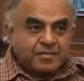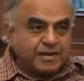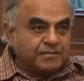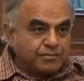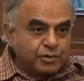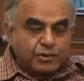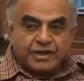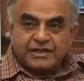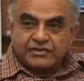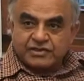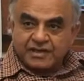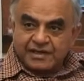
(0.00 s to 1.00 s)
But
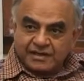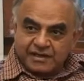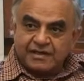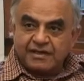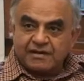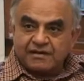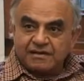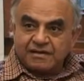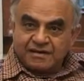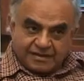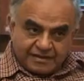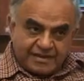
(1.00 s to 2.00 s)
Mukesh and Anil,
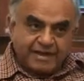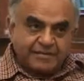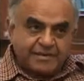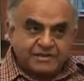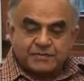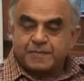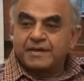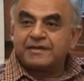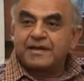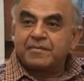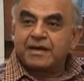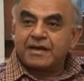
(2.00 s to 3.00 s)
they must
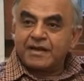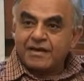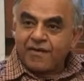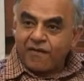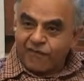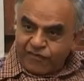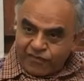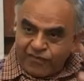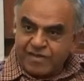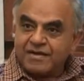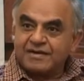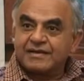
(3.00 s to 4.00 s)
spend their money
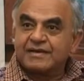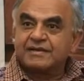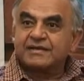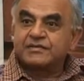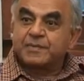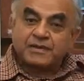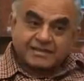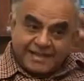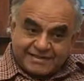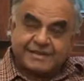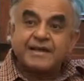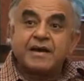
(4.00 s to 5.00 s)
in this because
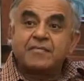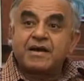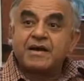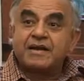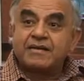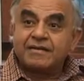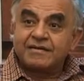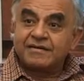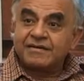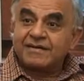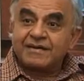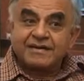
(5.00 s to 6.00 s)
that's their money.
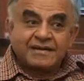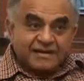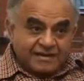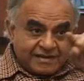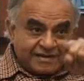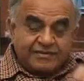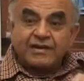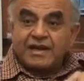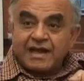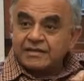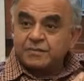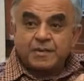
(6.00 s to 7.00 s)

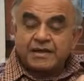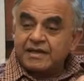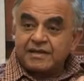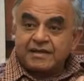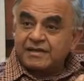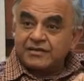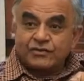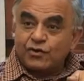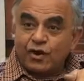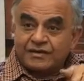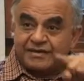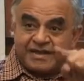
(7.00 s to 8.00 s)
Reliance money is
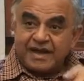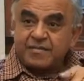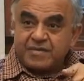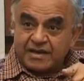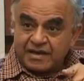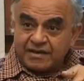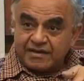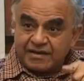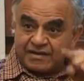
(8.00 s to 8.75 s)
not their money.